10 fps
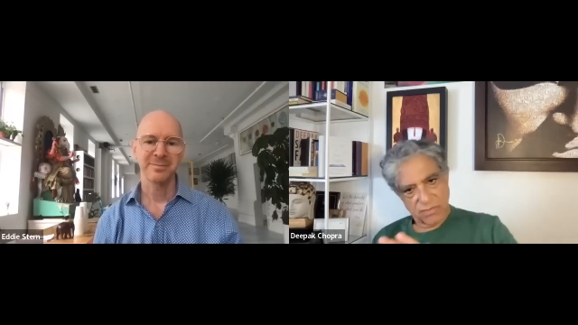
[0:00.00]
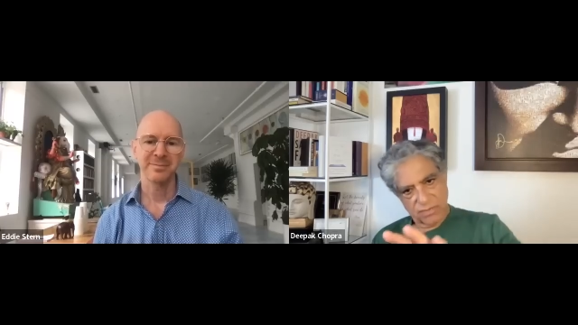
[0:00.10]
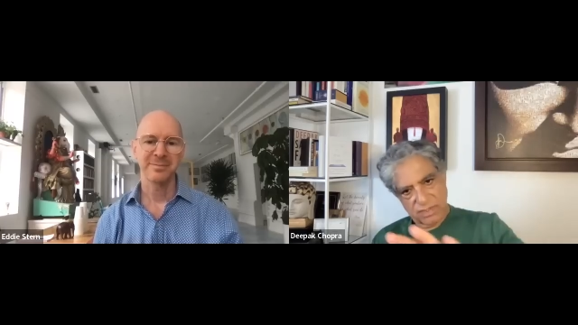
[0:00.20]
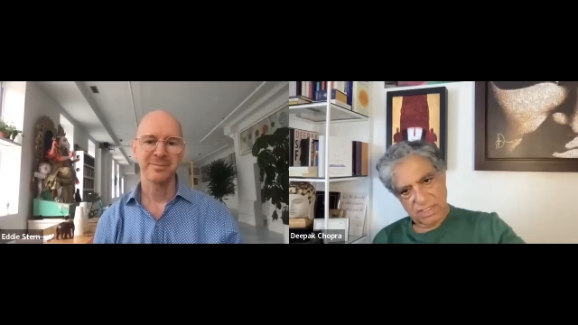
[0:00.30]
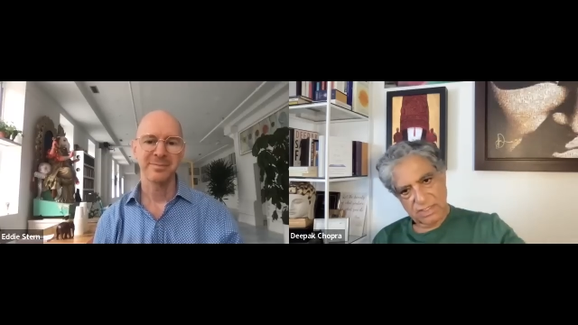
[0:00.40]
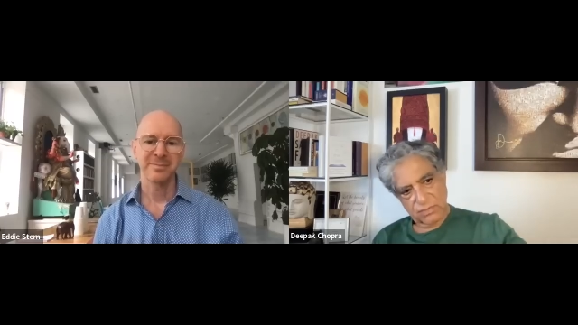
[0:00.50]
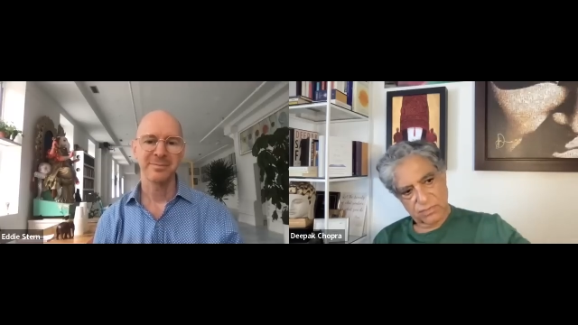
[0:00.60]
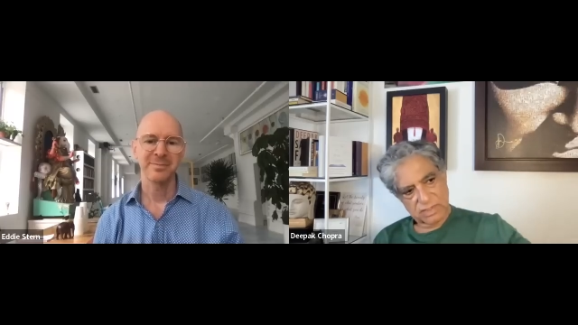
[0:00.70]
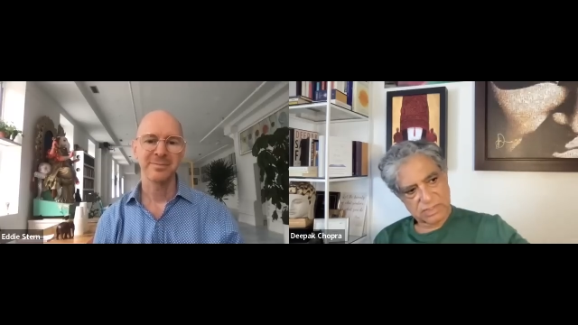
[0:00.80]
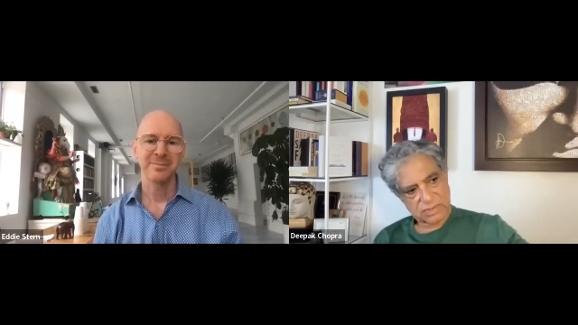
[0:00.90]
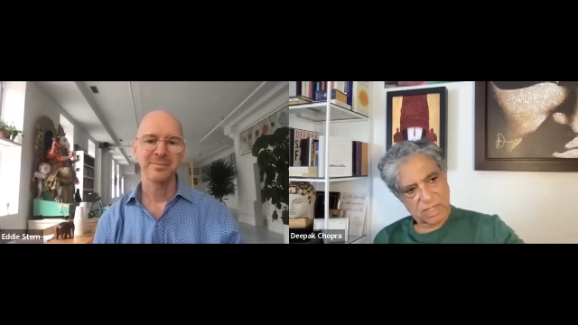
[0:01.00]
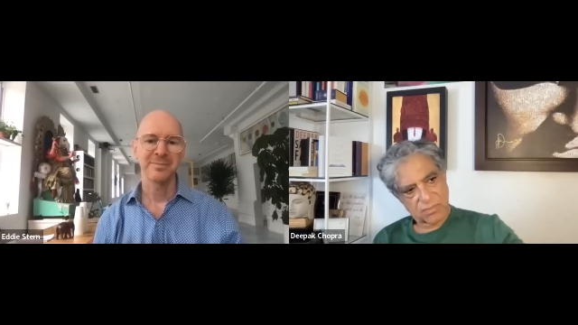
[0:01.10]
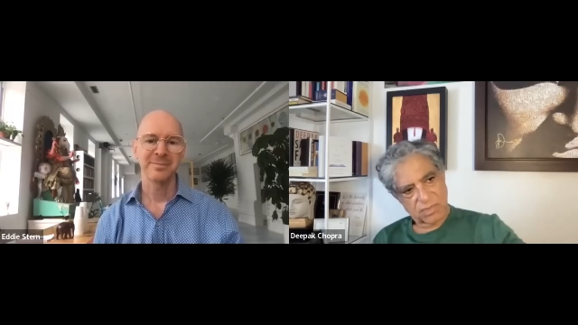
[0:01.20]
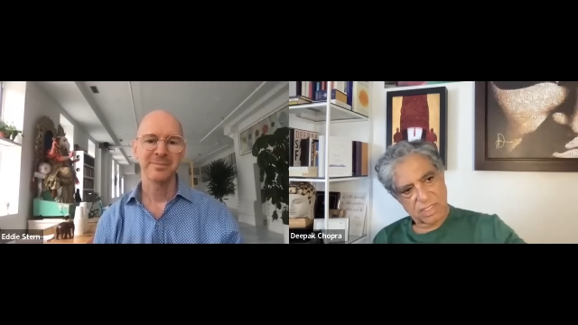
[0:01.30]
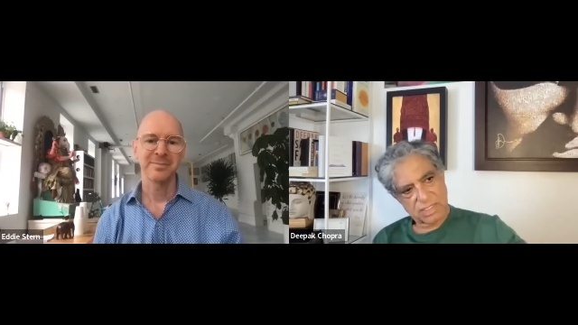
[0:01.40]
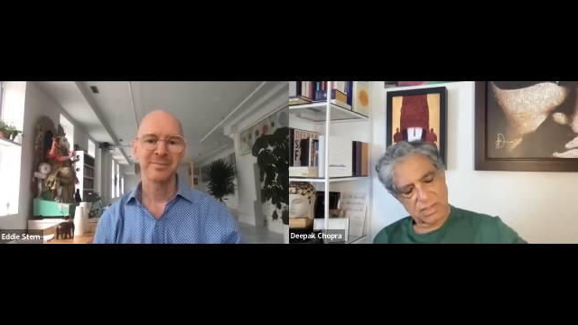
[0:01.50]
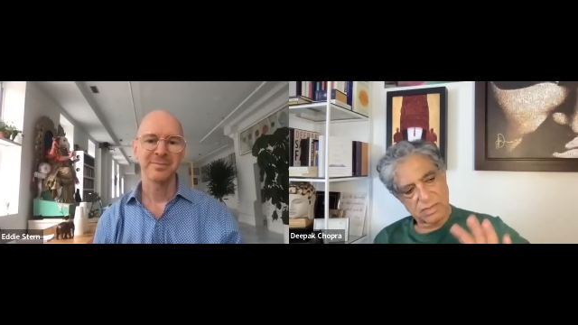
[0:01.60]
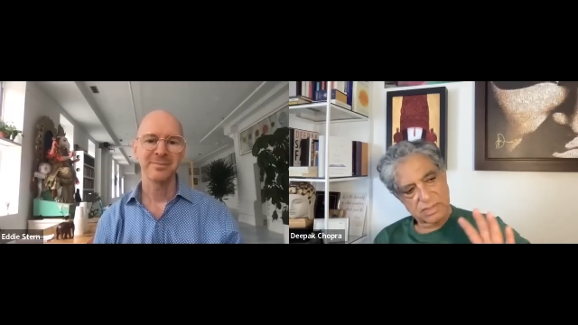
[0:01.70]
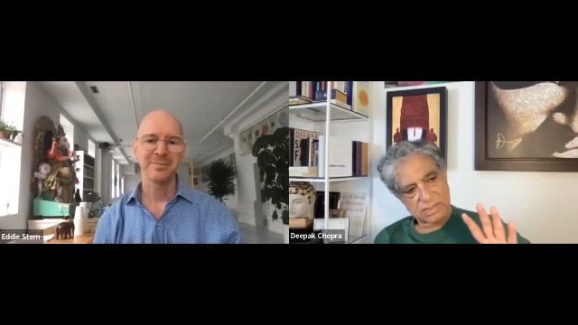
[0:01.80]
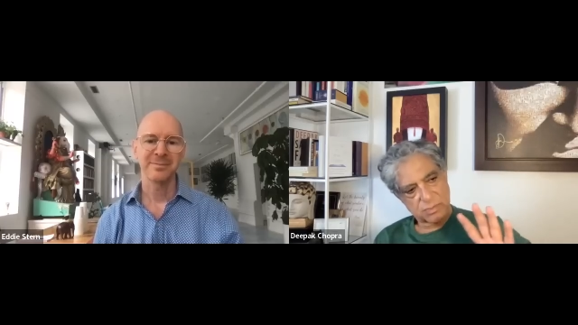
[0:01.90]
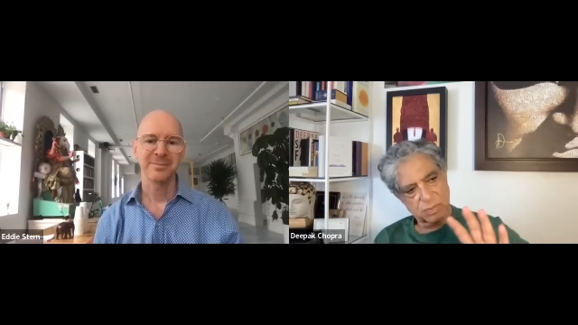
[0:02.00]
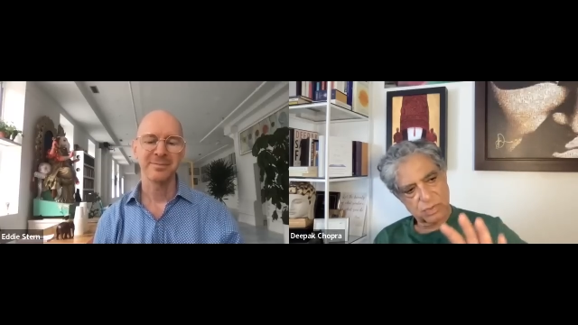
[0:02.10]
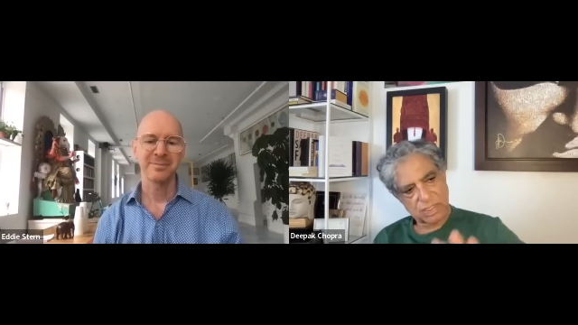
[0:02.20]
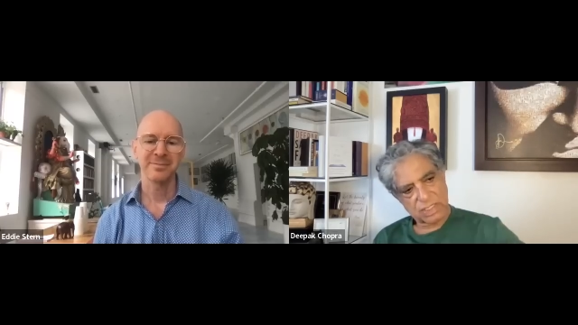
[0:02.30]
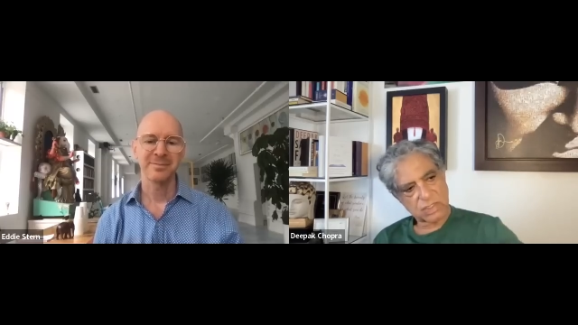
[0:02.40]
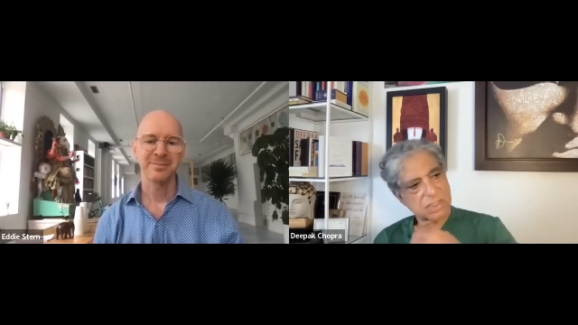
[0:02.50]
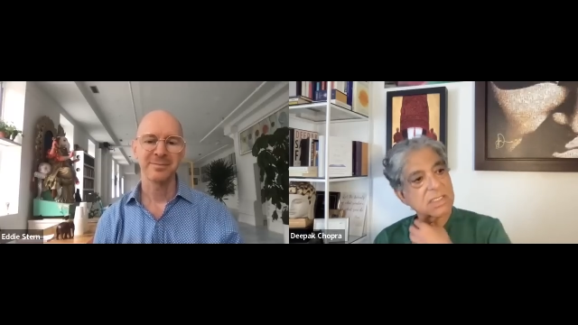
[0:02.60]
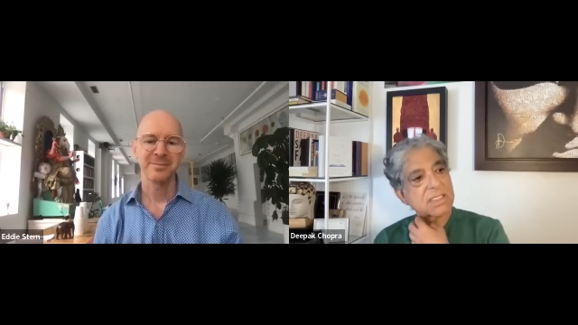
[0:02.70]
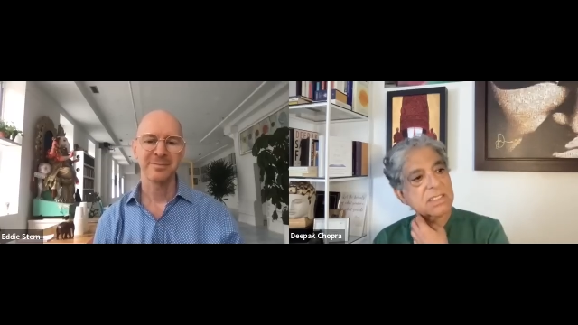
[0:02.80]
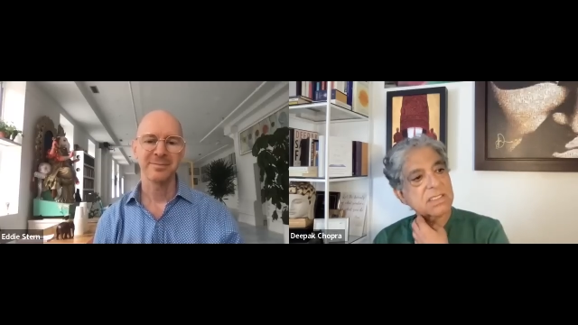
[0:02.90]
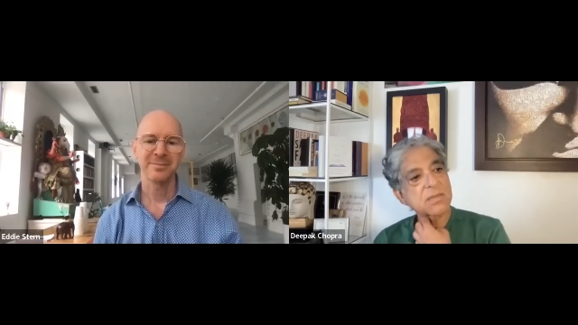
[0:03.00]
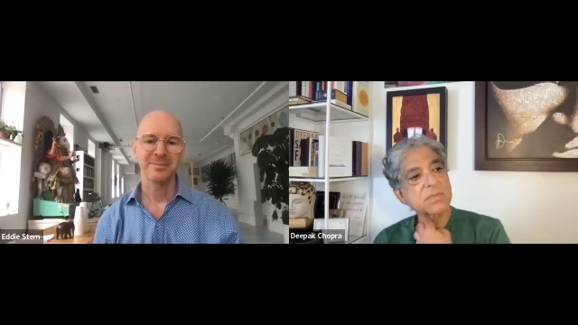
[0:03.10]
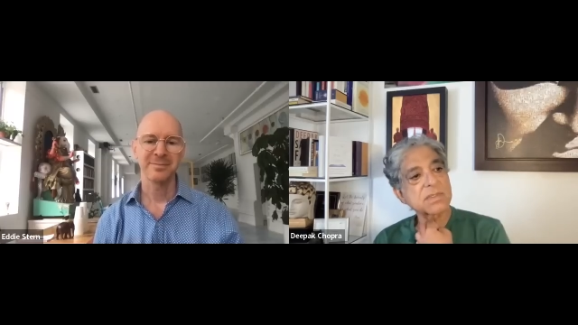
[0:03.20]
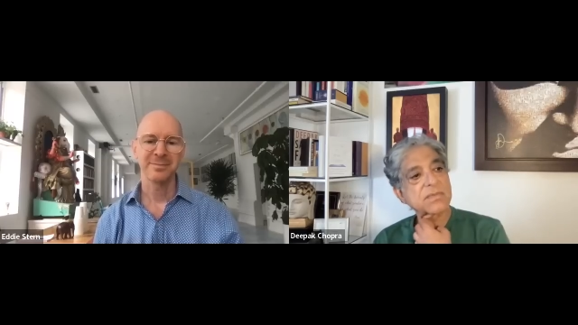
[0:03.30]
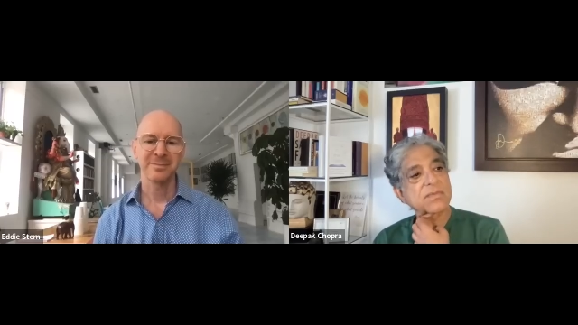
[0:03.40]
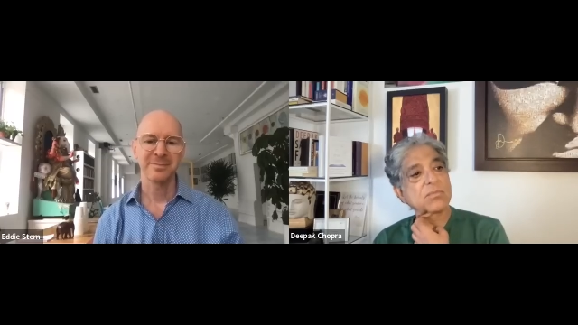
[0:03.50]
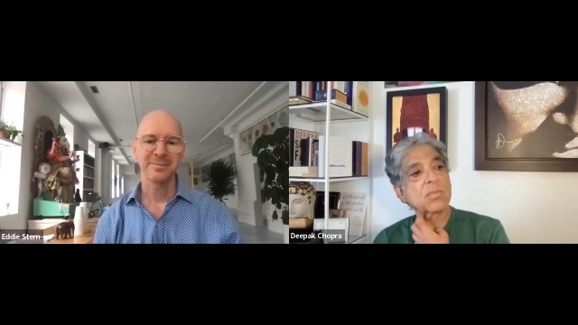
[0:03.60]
Speaker 1: everything you've described right now is a projection in terms of